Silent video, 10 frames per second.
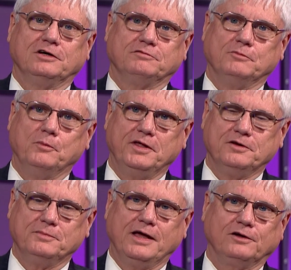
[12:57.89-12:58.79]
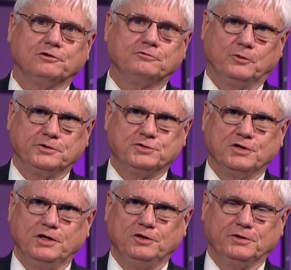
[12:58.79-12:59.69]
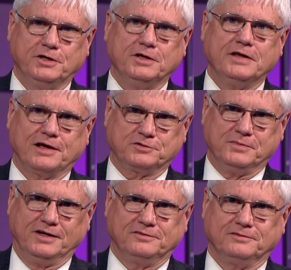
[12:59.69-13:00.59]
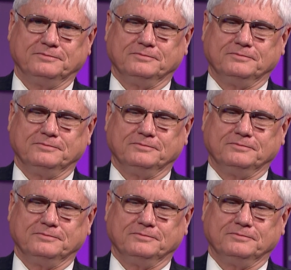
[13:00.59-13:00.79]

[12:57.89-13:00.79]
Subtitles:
of Momentum and look forward to seeing you again next month.